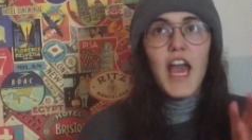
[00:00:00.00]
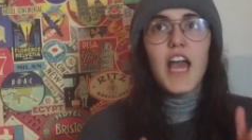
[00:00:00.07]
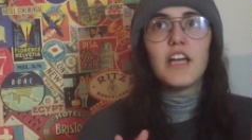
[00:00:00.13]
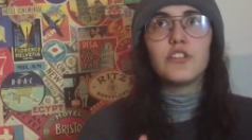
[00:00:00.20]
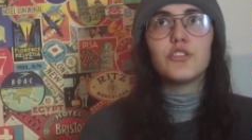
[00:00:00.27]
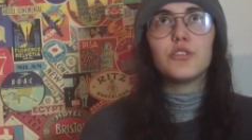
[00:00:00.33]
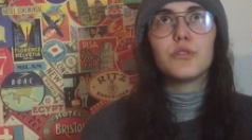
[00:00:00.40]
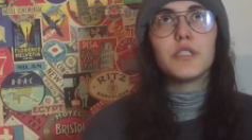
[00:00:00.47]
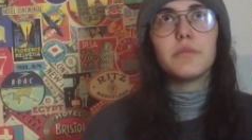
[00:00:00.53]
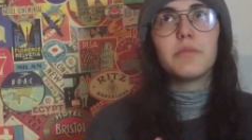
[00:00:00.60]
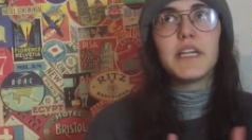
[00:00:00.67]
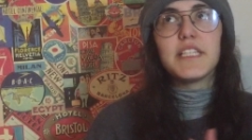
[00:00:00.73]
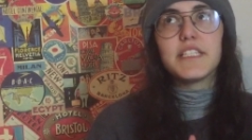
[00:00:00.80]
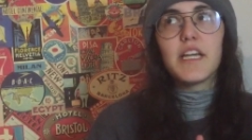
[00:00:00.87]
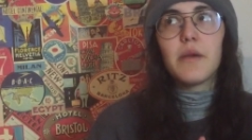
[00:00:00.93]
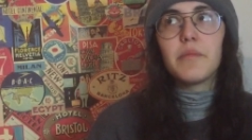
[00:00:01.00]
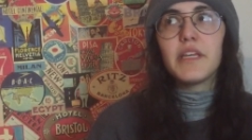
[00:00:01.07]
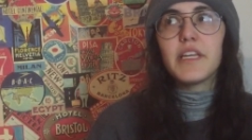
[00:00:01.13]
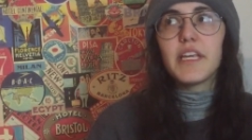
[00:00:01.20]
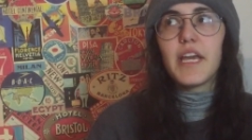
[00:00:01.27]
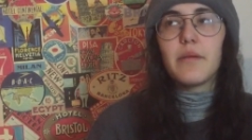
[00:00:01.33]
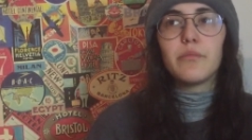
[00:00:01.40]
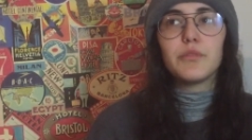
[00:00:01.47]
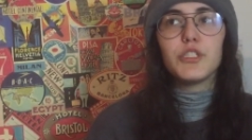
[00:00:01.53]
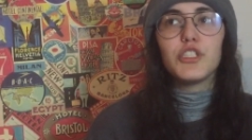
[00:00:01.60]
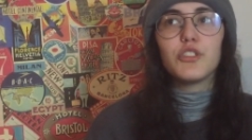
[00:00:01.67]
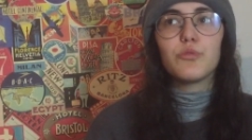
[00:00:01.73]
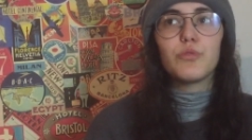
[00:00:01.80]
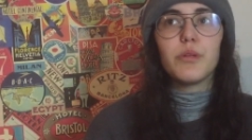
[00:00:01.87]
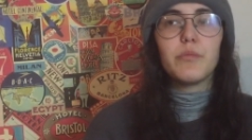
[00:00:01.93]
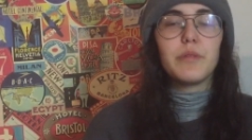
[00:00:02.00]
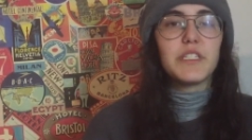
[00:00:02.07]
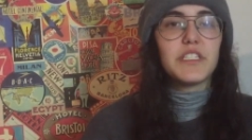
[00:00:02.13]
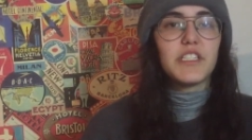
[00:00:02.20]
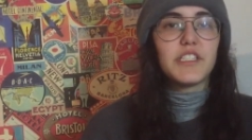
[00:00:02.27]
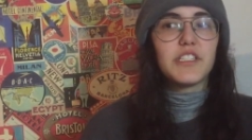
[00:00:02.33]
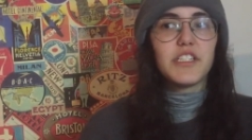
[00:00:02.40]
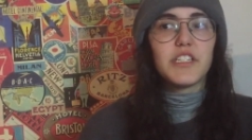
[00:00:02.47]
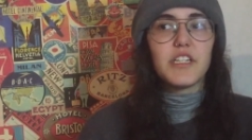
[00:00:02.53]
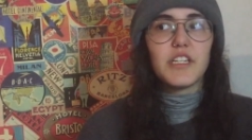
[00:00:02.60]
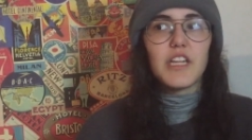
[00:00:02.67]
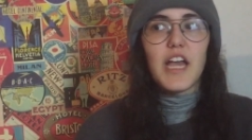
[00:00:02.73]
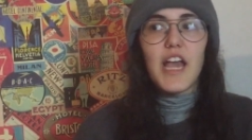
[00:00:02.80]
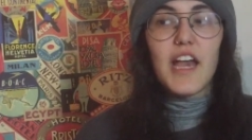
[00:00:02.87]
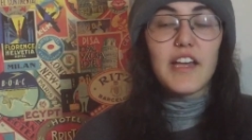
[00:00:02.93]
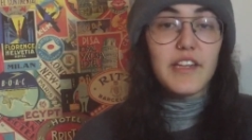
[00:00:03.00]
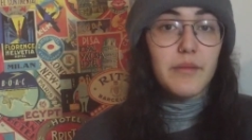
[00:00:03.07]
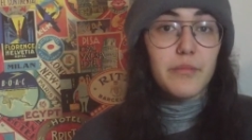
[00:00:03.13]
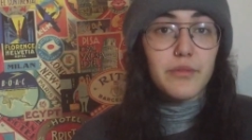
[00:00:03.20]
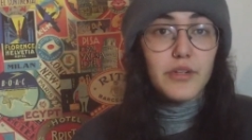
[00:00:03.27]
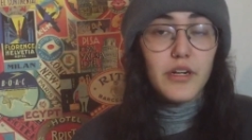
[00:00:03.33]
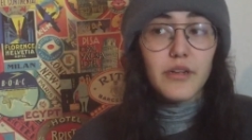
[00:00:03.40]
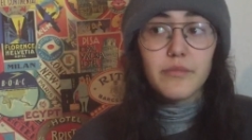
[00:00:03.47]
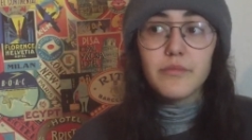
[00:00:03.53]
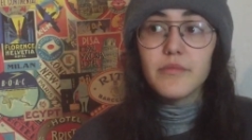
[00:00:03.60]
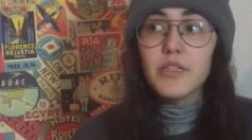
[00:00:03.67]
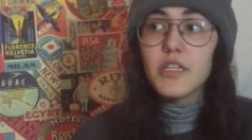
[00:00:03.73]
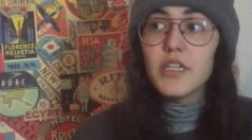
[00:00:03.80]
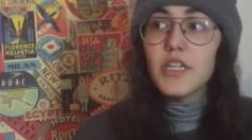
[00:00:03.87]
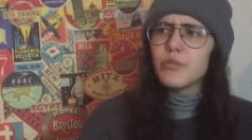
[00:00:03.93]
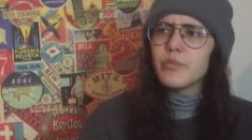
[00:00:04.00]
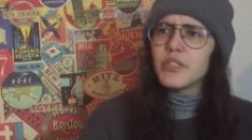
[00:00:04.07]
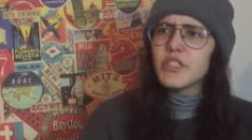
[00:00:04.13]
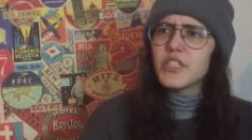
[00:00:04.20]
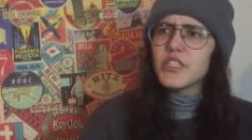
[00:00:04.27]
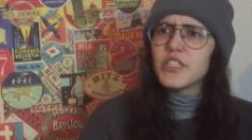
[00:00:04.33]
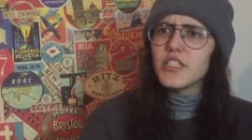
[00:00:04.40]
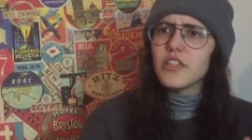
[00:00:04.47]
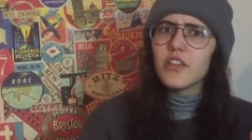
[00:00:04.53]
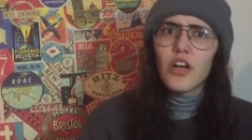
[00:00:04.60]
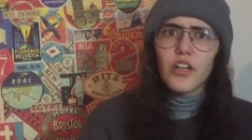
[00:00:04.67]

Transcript: And during my time in Cambridge, we visited Edinburgh, we visited